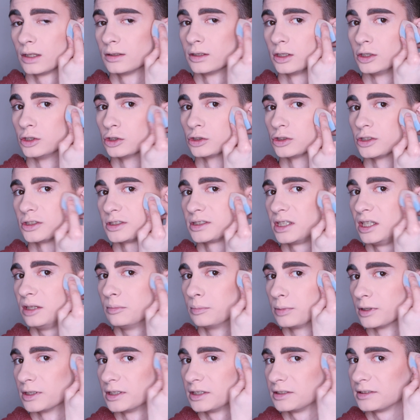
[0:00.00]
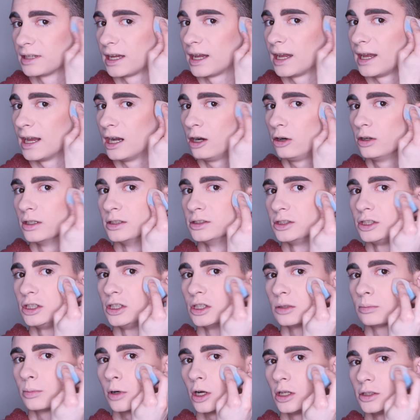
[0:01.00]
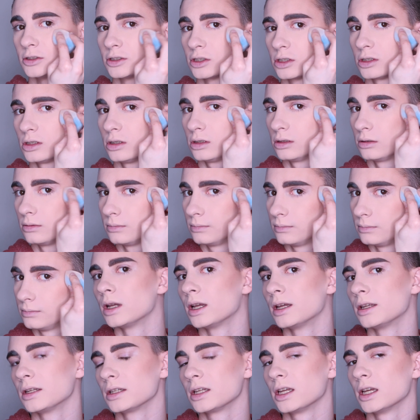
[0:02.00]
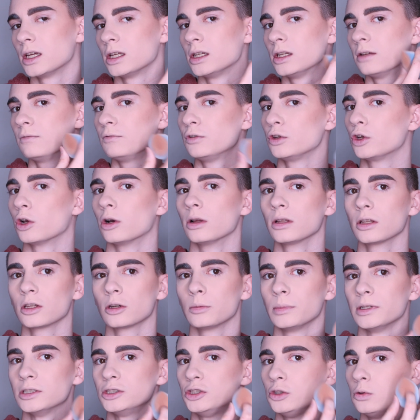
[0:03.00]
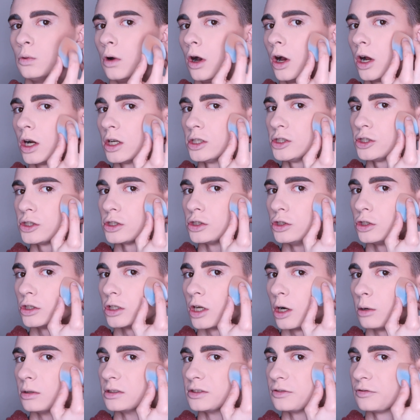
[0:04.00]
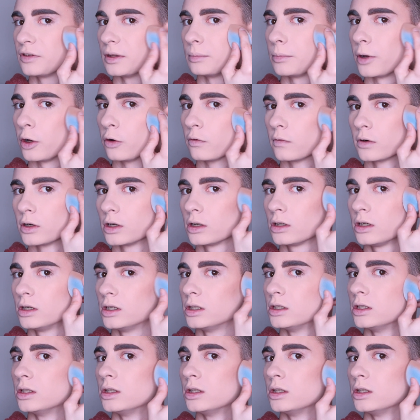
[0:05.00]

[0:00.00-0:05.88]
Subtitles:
Then you'll just keep blending that out into your bronzer. And again, if you go a little bit too harsh, you can always flip over